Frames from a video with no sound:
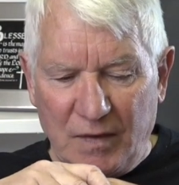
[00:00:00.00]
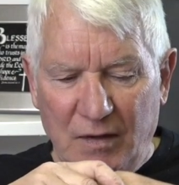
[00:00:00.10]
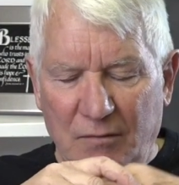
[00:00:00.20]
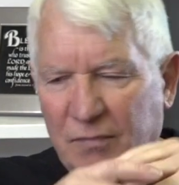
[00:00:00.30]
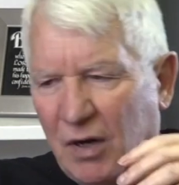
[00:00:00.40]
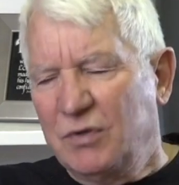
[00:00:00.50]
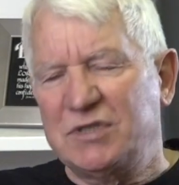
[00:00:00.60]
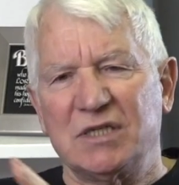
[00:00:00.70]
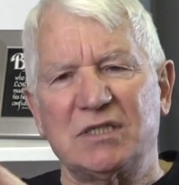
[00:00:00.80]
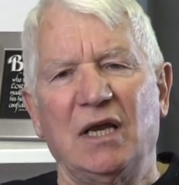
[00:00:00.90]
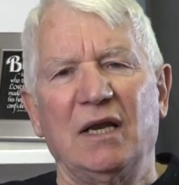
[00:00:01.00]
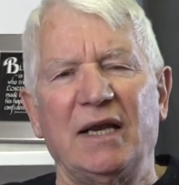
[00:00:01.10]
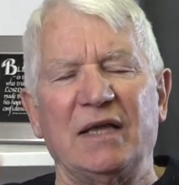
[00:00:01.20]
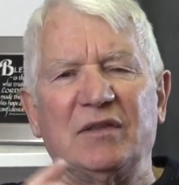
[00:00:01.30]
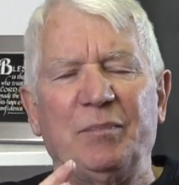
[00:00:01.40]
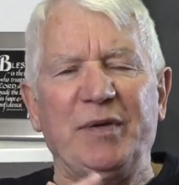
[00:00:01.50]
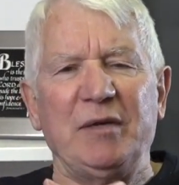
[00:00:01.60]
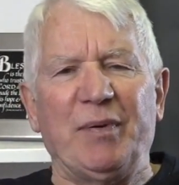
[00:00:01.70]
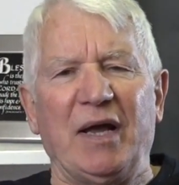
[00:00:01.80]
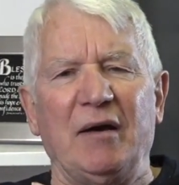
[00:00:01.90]
Moses led the
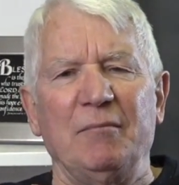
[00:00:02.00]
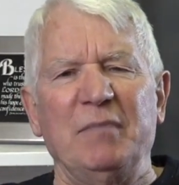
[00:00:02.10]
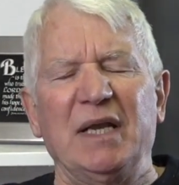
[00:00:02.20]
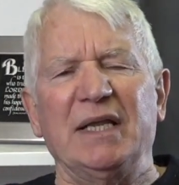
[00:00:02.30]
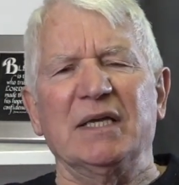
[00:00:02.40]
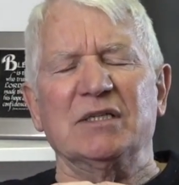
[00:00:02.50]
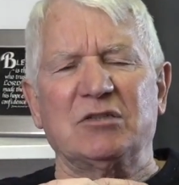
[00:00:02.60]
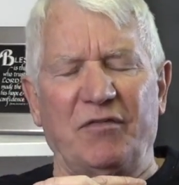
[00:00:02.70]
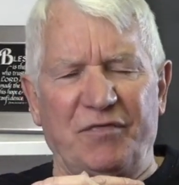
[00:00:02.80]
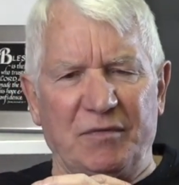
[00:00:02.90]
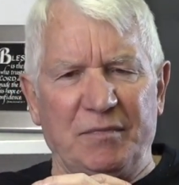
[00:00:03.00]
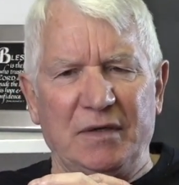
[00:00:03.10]
people out, millions of them.